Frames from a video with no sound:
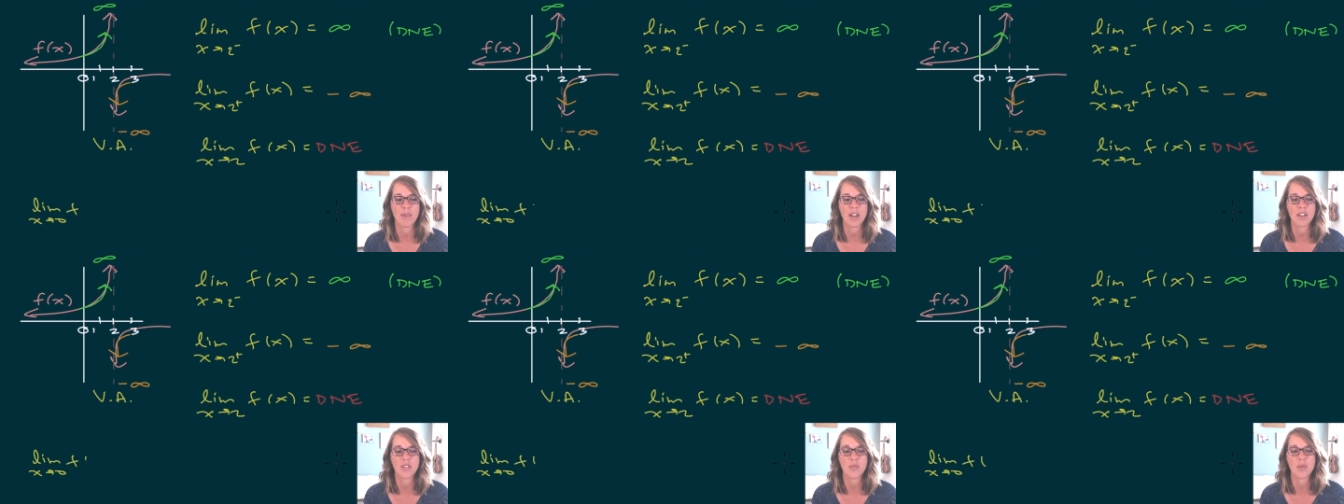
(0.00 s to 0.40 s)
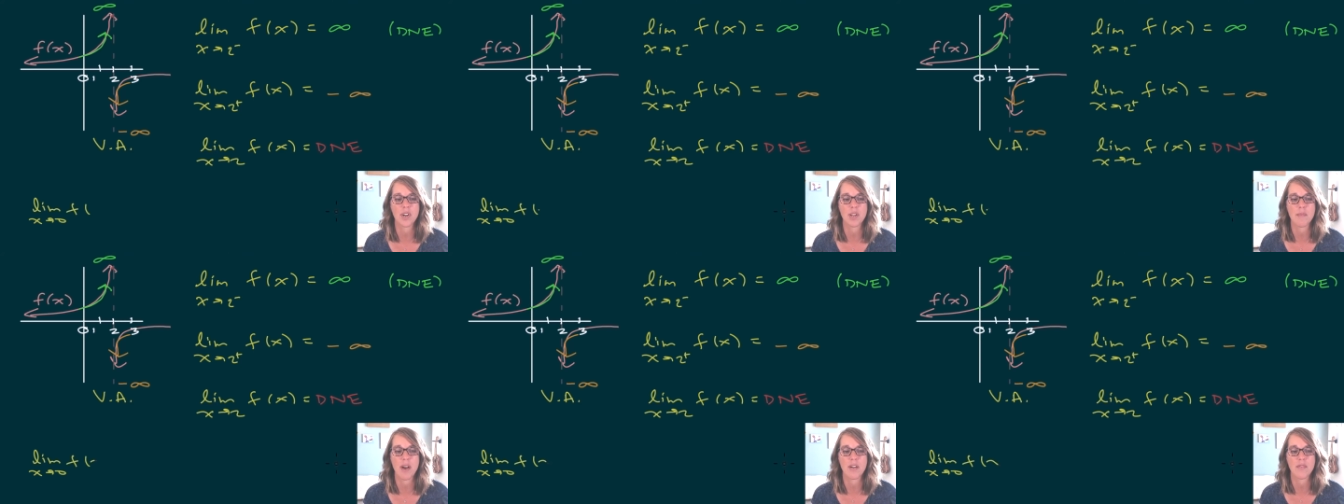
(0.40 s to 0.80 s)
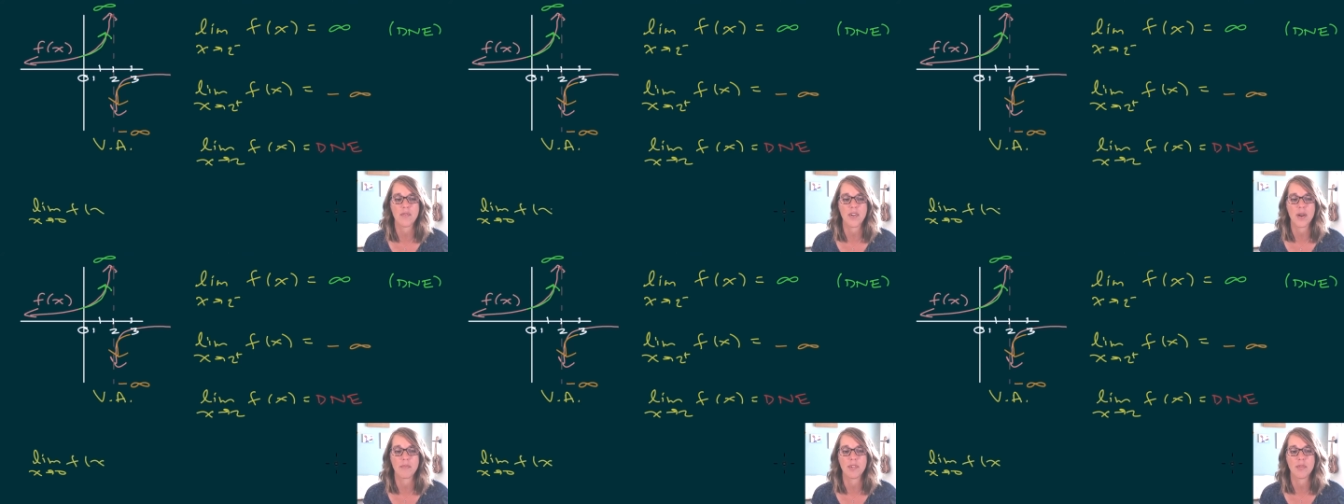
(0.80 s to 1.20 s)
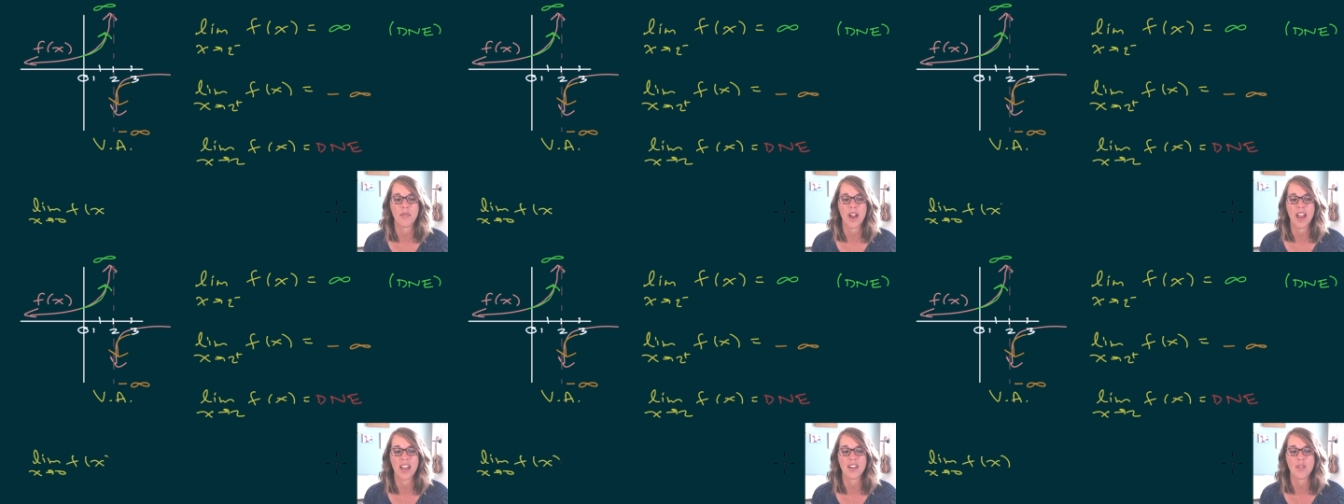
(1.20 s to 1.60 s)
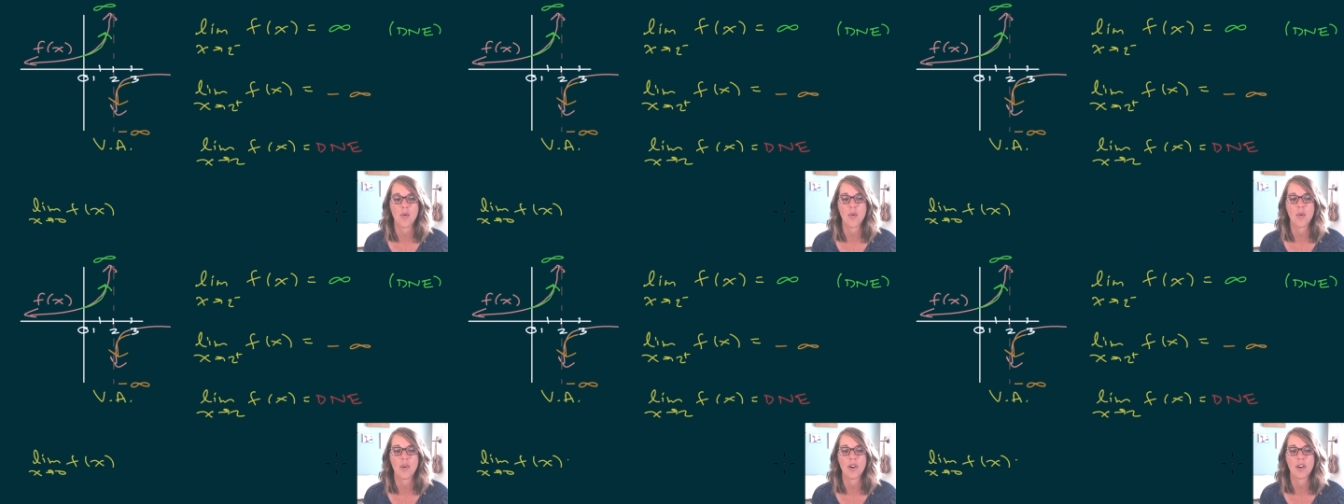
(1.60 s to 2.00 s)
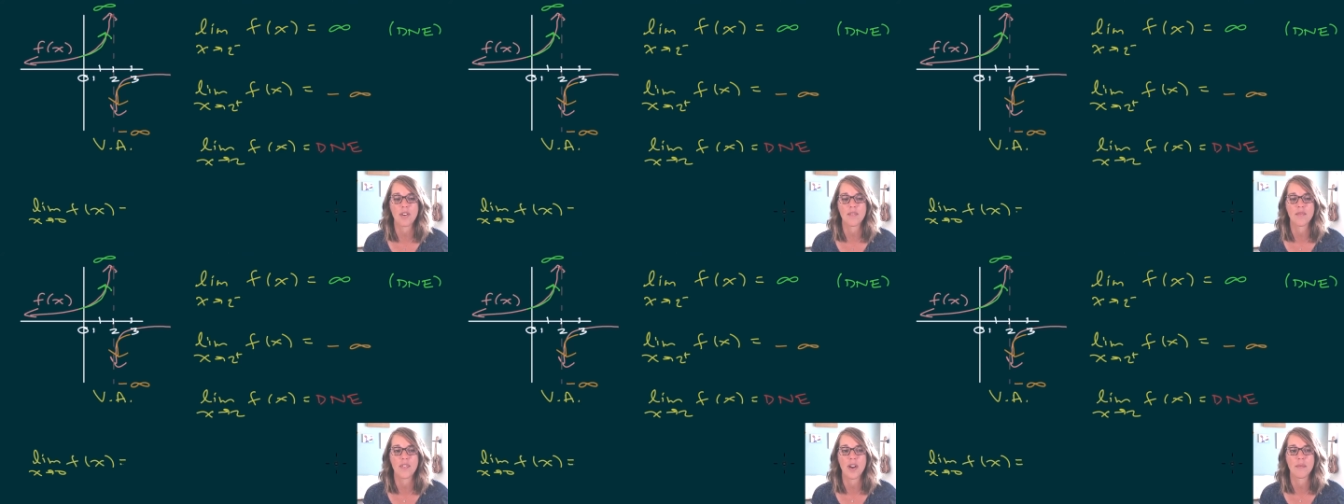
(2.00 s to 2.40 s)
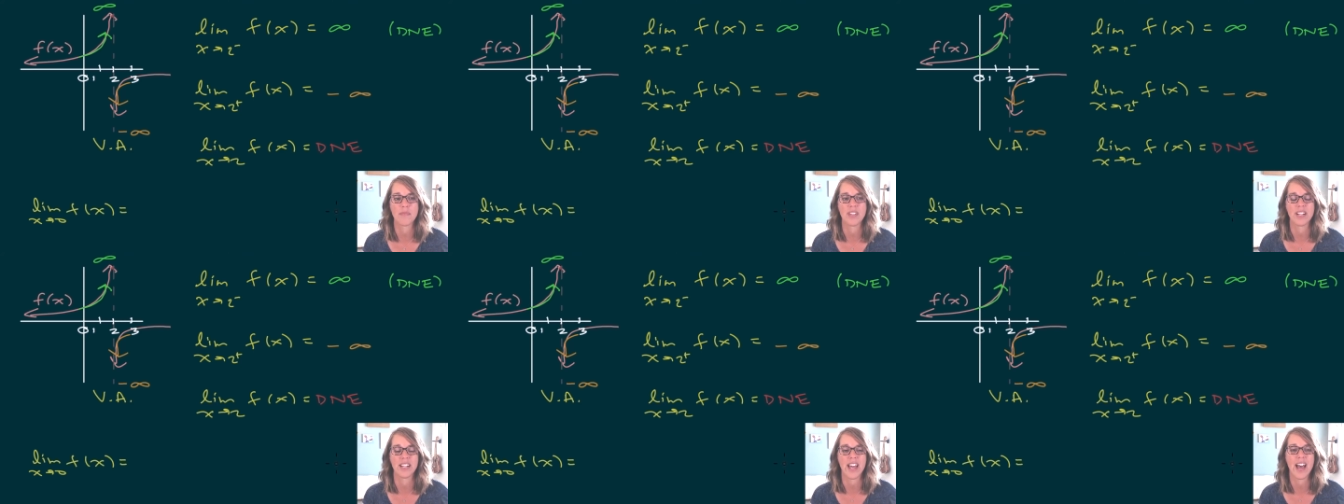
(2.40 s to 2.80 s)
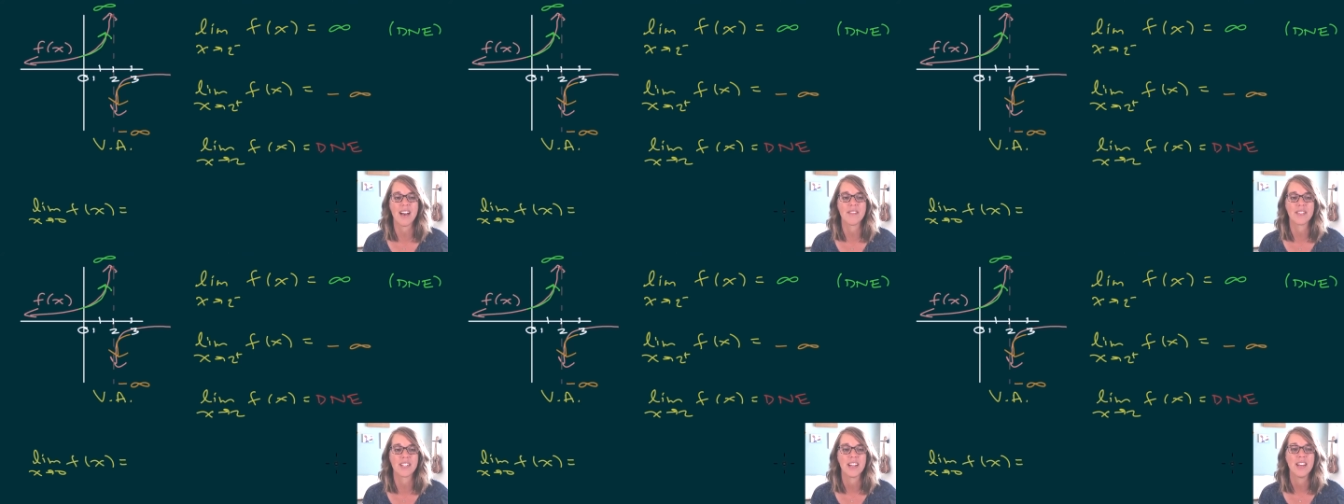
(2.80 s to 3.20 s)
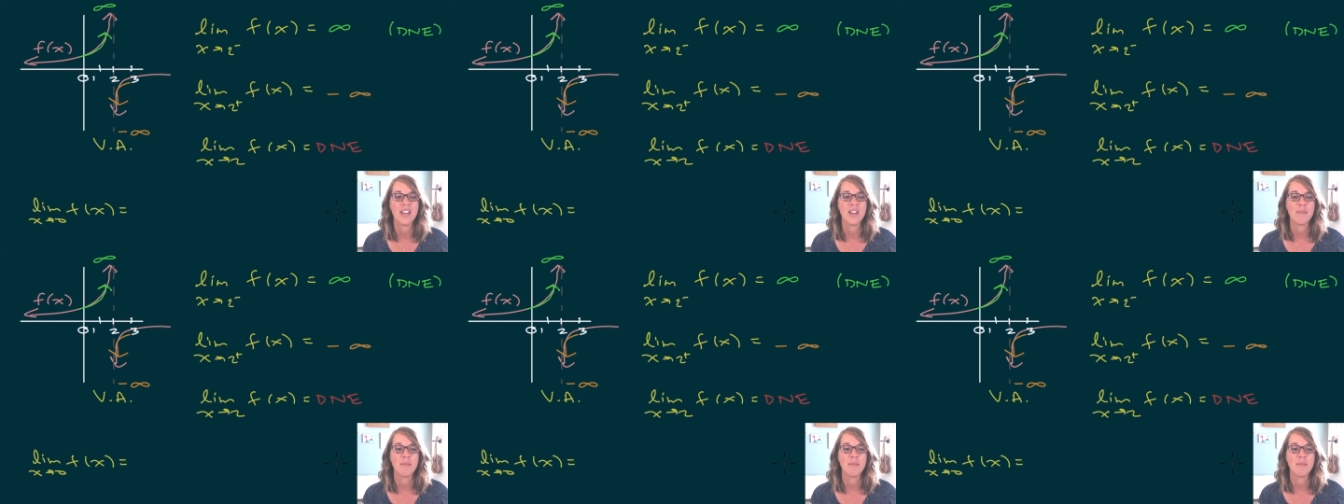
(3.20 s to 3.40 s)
I'm not going to worry about from the right or from the left